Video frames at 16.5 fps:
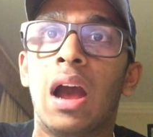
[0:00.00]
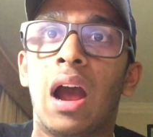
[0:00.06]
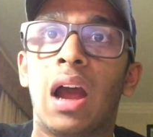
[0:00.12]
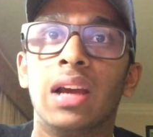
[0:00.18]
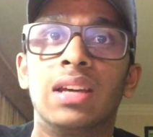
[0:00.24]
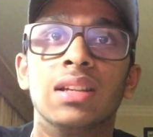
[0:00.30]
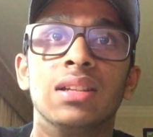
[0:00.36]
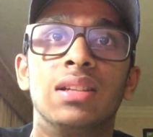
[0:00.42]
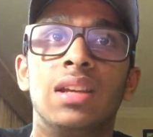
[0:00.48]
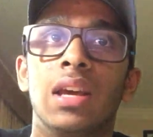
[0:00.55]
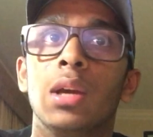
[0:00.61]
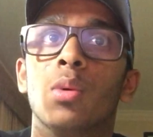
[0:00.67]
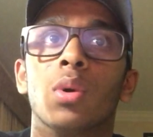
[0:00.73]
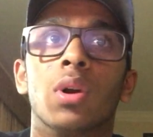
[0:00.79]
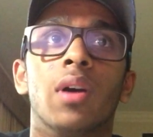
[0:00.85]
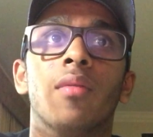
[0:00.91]
I can
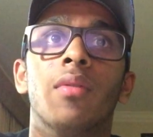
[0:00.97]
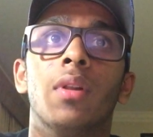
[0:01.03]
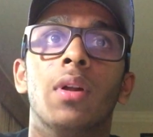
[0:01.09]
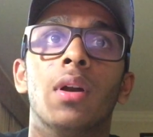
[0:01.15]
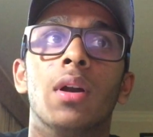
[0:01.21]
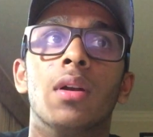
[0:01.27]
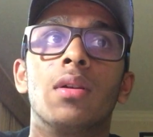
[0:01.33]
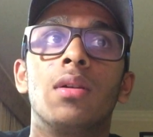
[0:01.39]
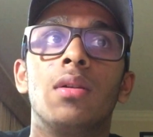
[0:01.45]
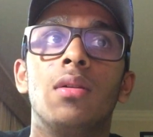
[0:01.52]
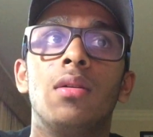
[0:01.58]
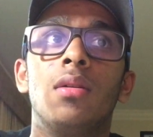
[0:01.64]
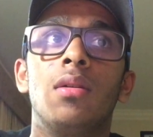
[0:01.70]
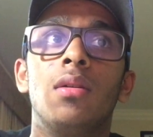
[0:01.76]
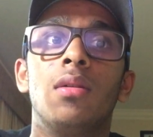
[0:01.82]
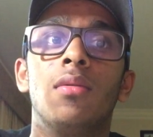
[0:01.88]
take what I've learned
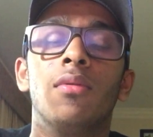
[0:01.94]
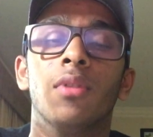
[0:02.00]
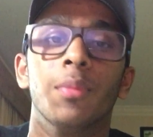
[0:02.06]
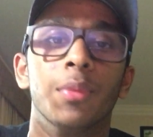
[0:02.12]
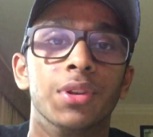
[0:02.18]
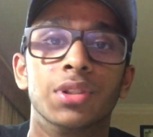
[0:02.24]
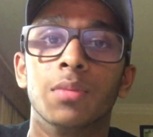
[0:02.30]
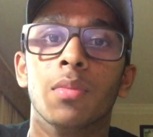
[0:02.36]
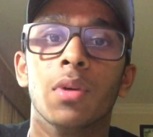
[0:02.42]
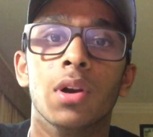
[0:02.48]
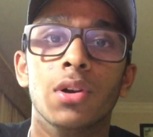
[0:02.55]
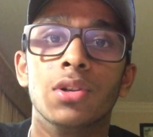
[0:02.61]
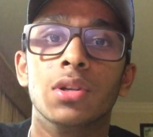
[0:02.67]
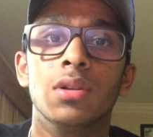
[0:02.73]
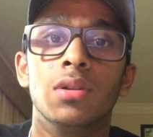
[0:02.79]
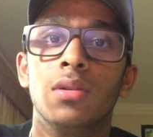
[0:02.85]
from this
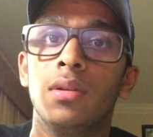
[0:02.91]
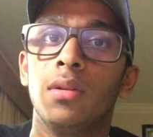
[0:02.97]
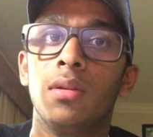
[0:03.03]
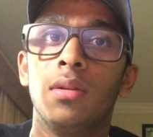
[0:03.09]
immersion